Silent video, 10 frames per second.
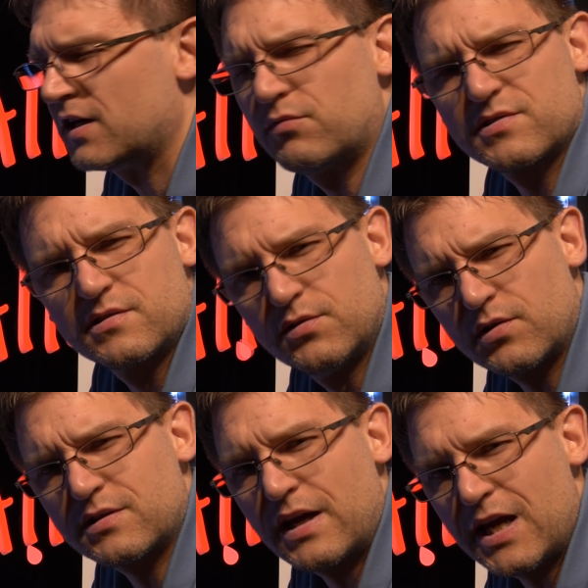I was
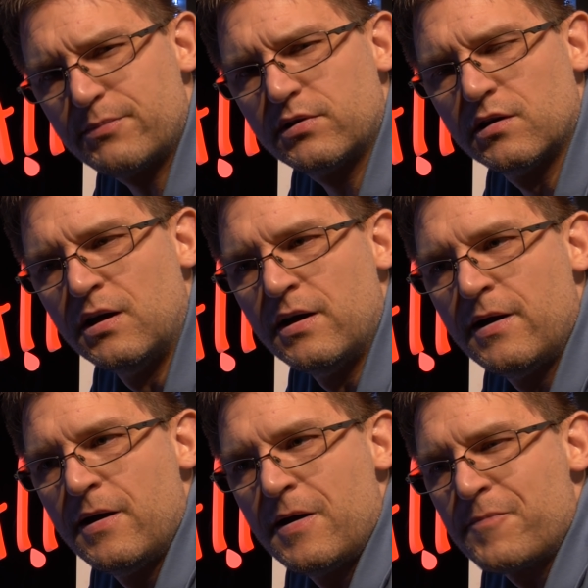
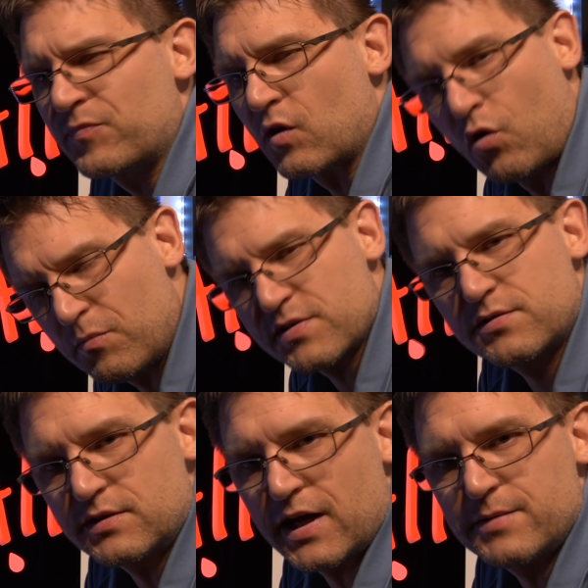almost
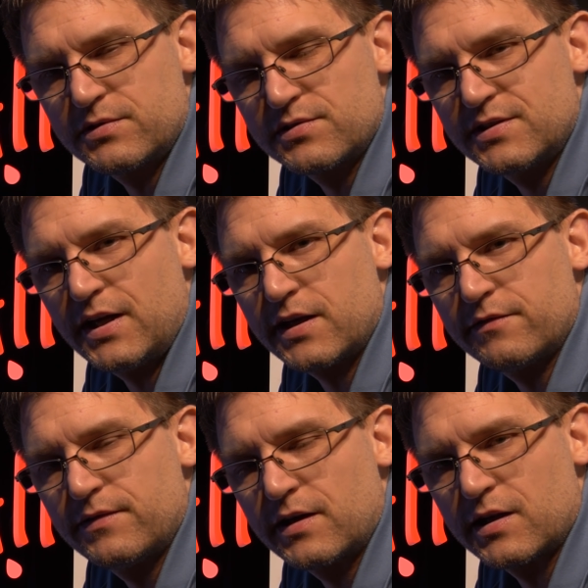not able to see
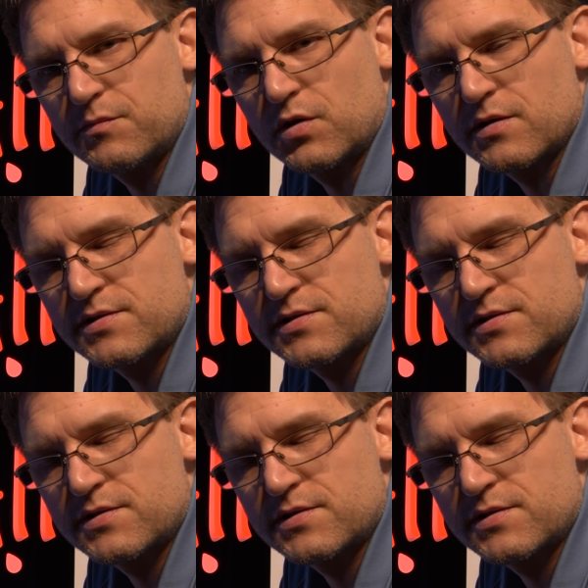anything anymore.